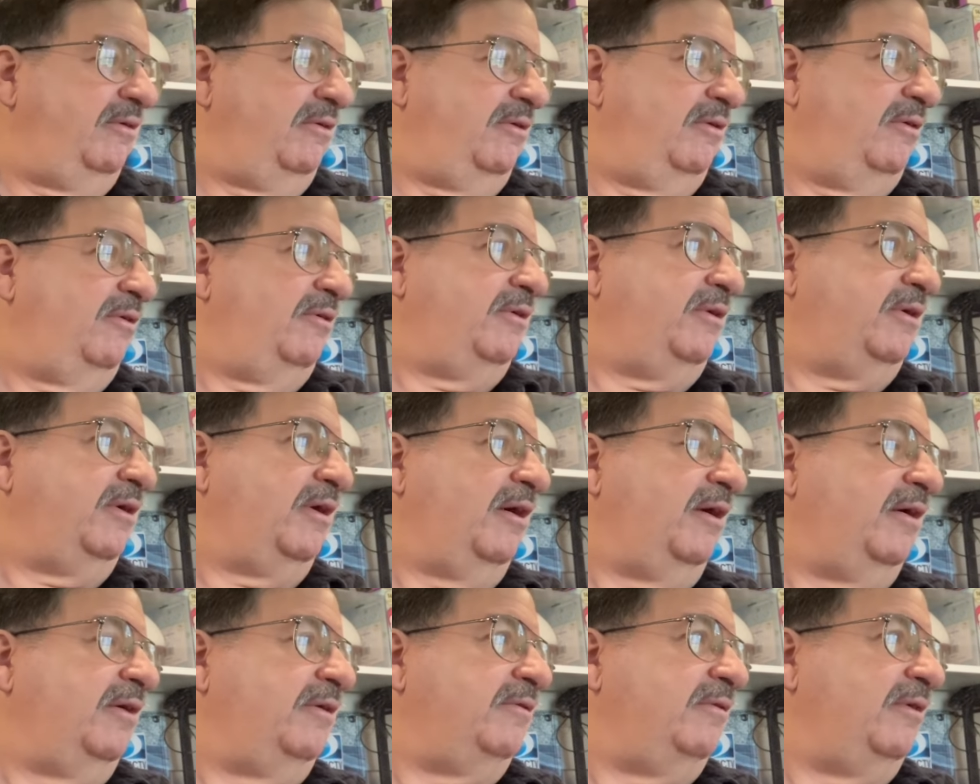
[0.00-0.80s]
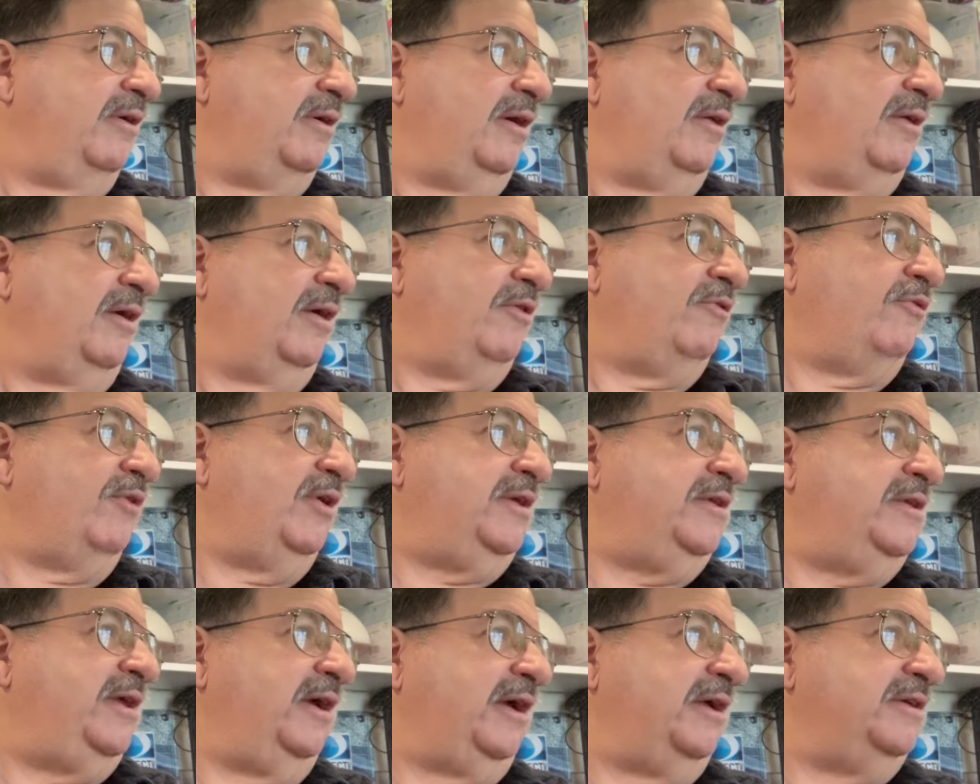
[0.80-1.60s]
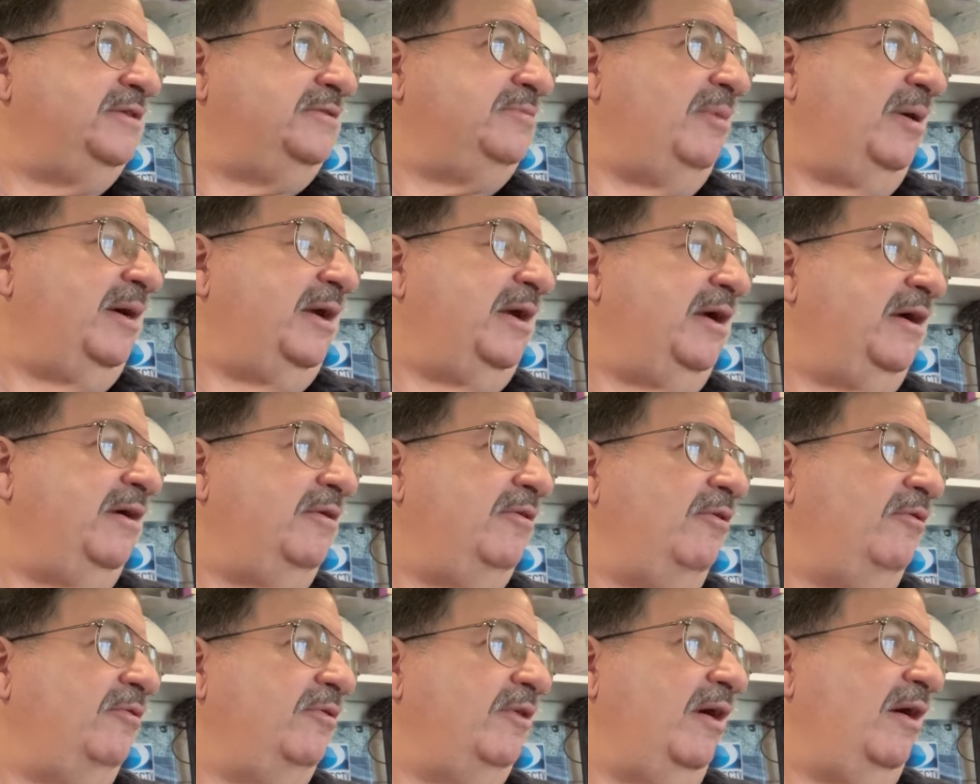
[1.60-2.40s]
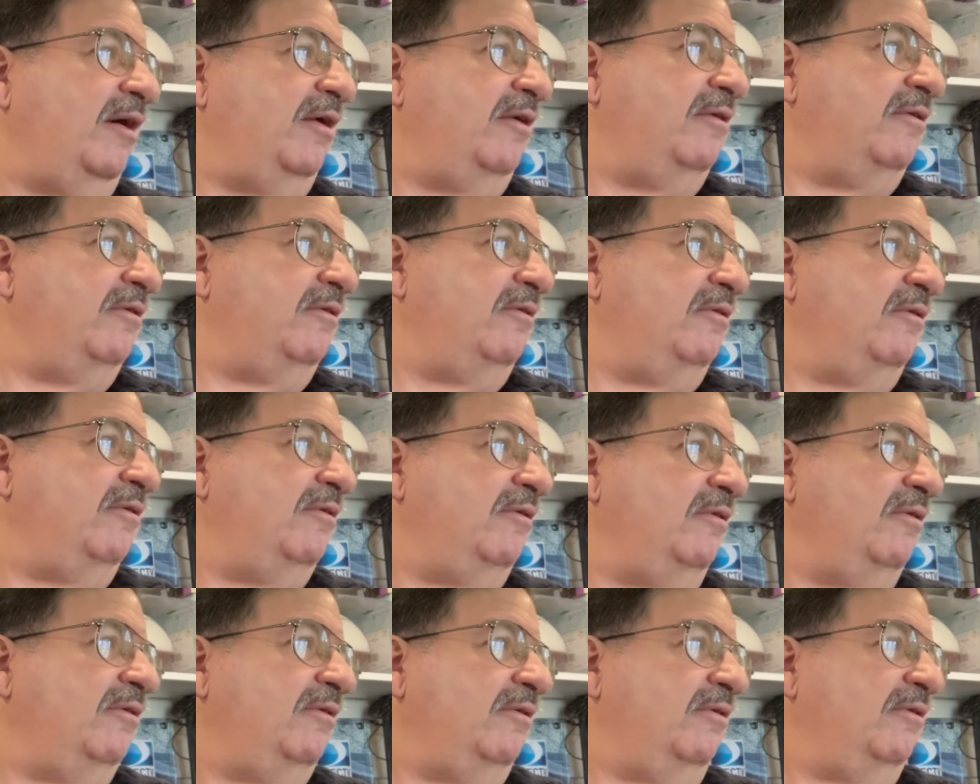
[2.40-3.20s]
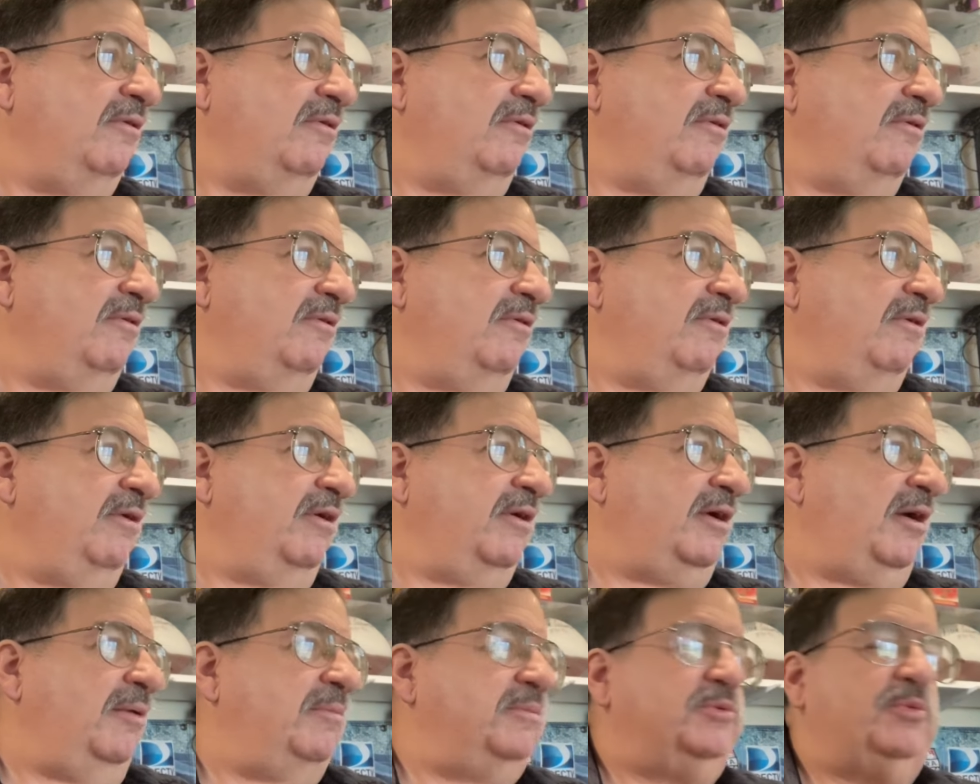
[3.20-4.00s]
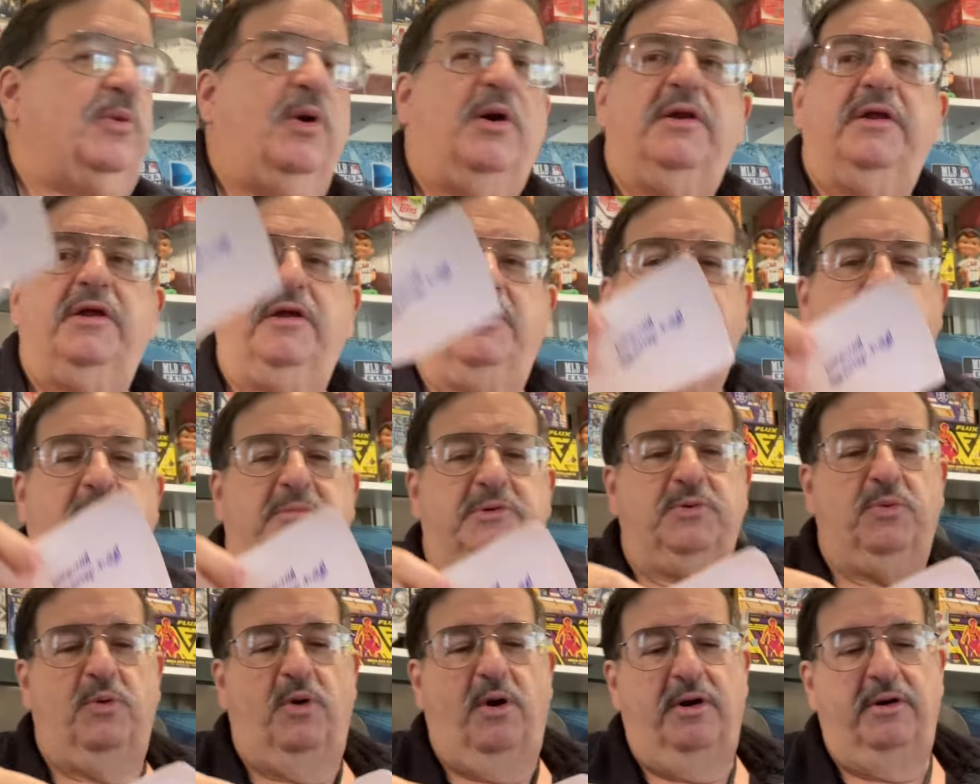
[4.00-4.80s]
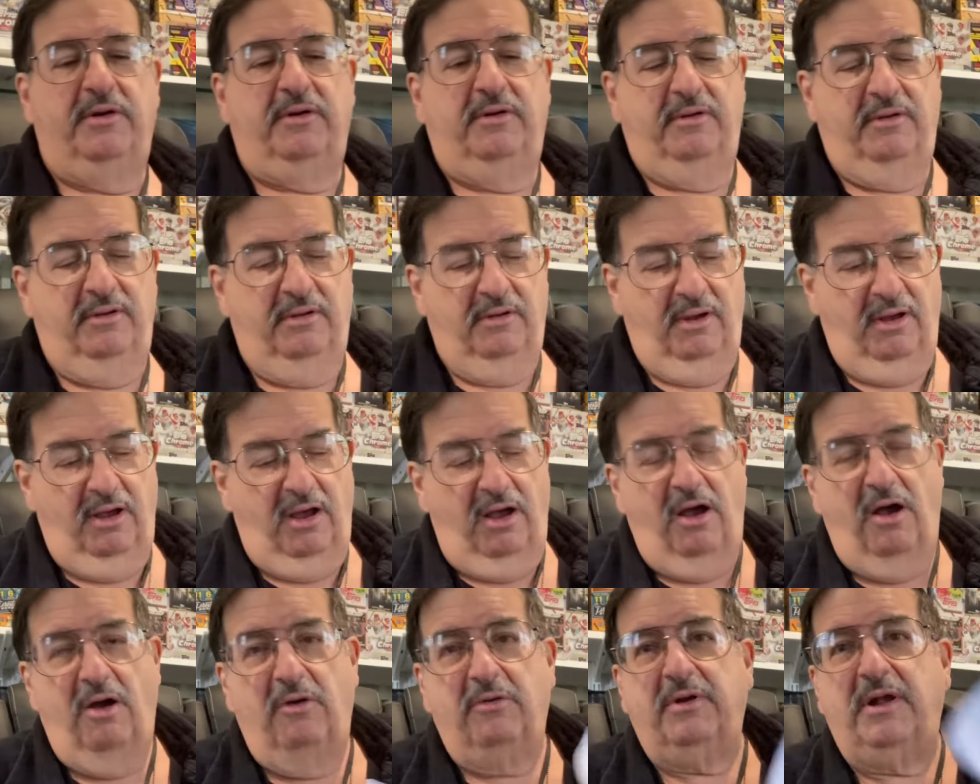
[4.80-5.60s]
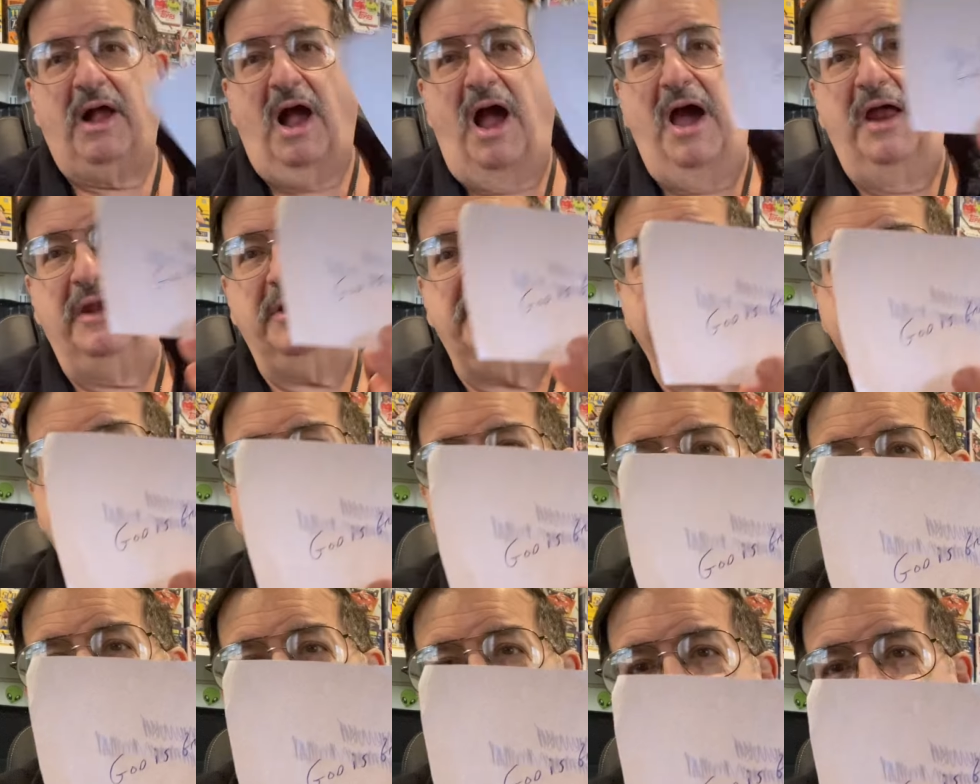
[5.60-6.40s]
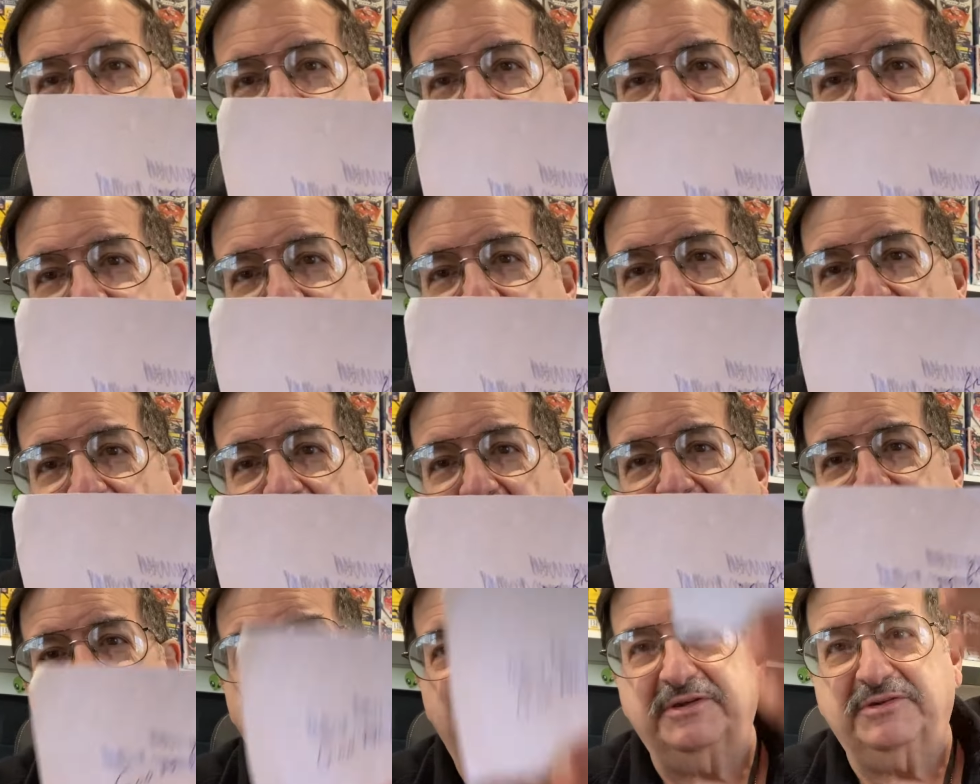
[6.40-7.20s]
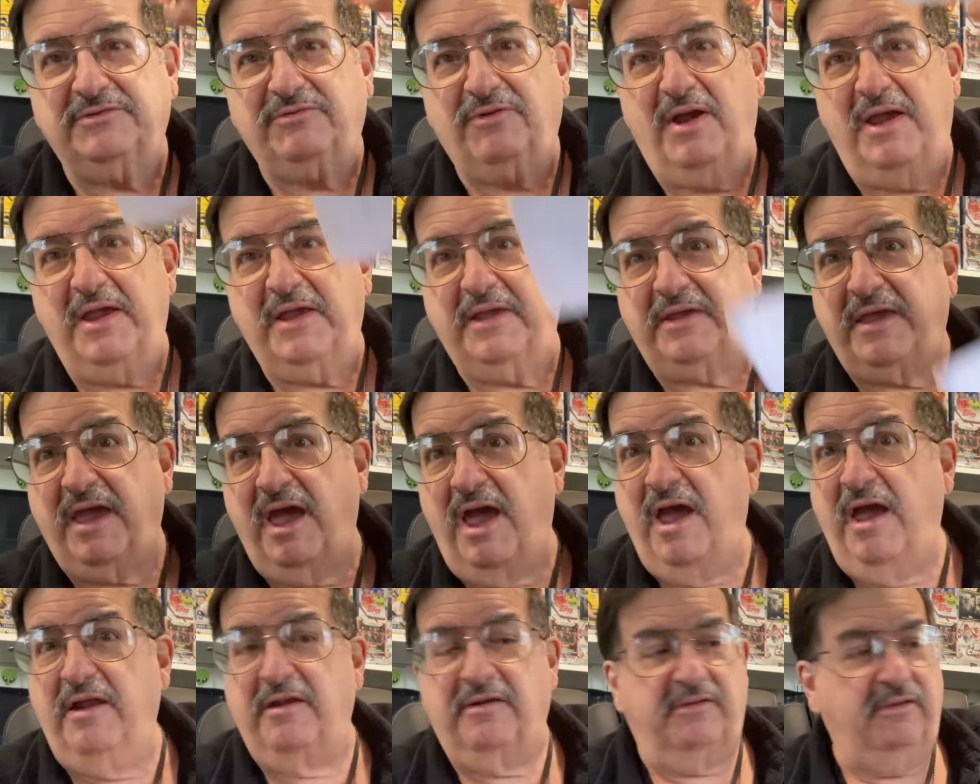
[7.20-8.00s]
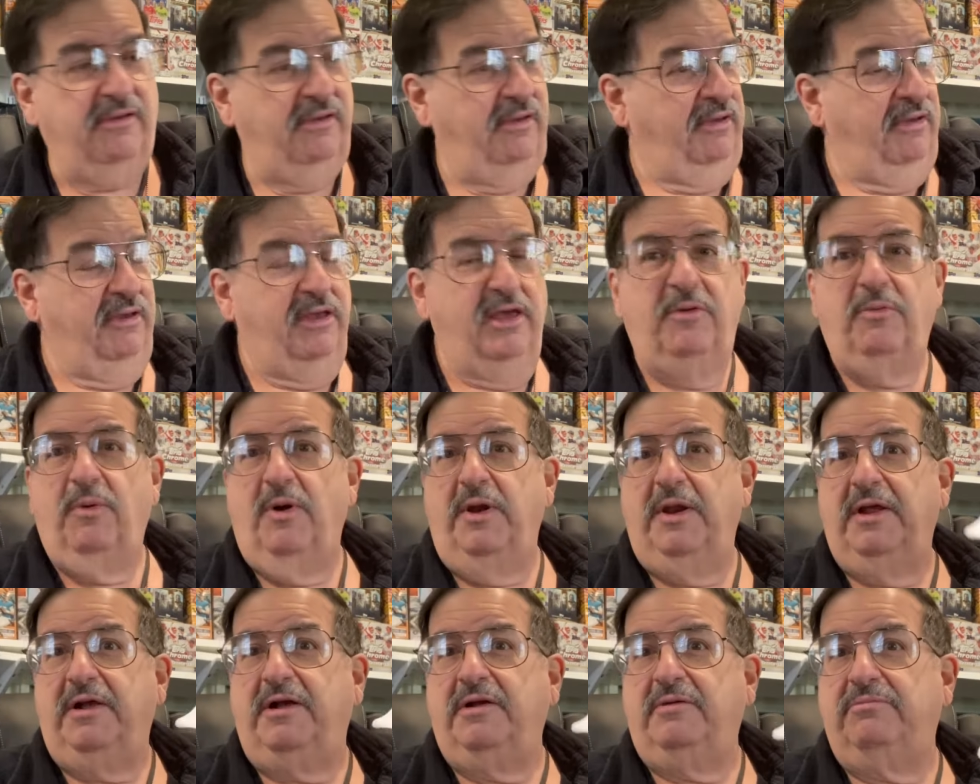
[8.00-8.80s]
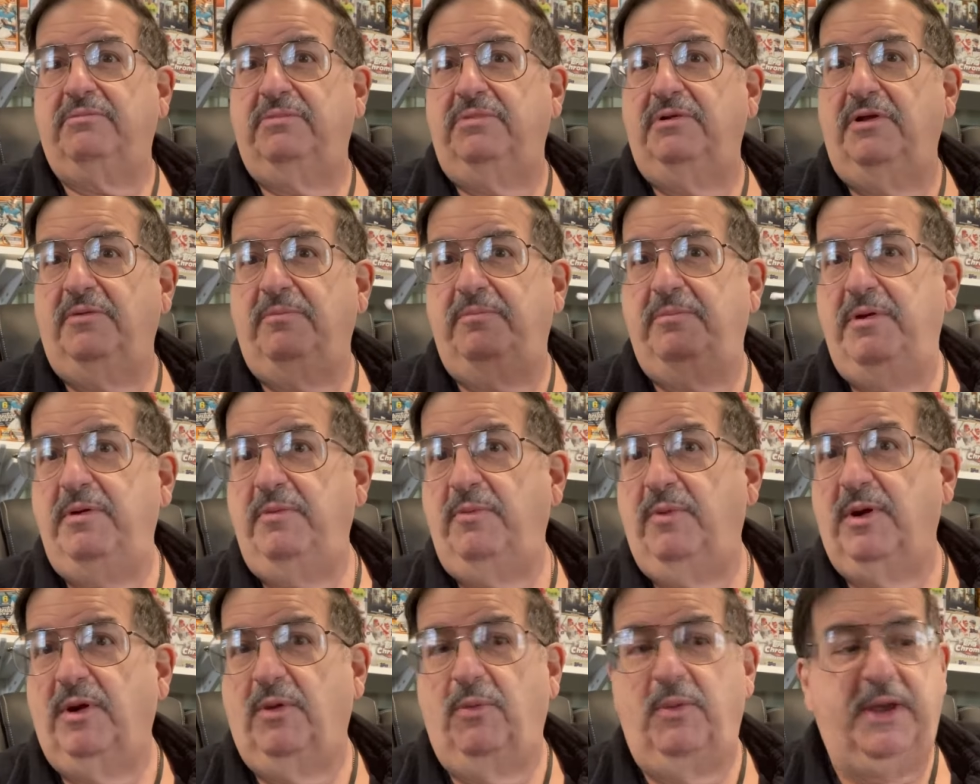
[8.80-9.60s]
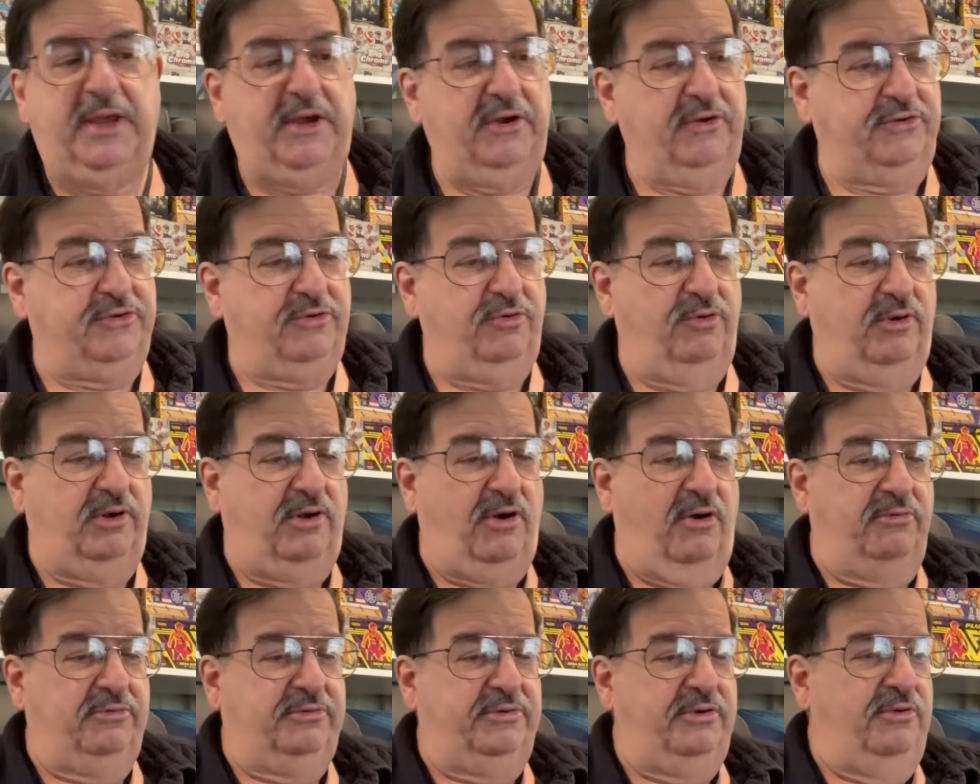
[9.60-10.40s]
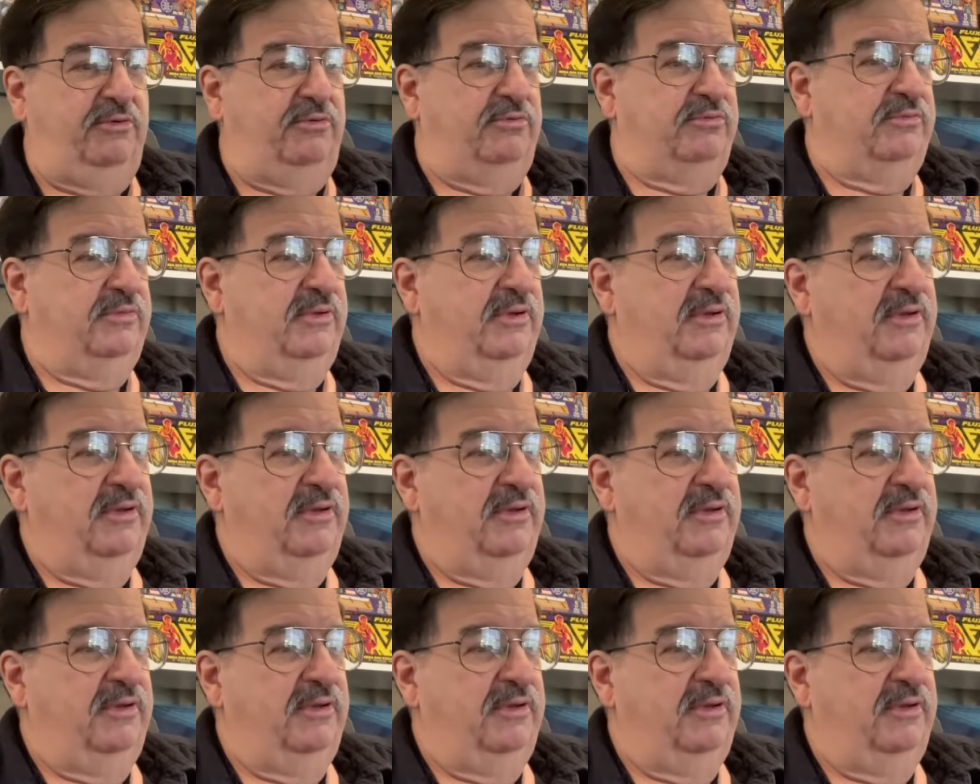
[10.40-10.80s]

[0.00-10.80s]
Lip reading: Okay, I got like three tickets in my hand. Hold on. Here comes one. Oh, God is great. God is great. Ken, he won a week or two ago, too.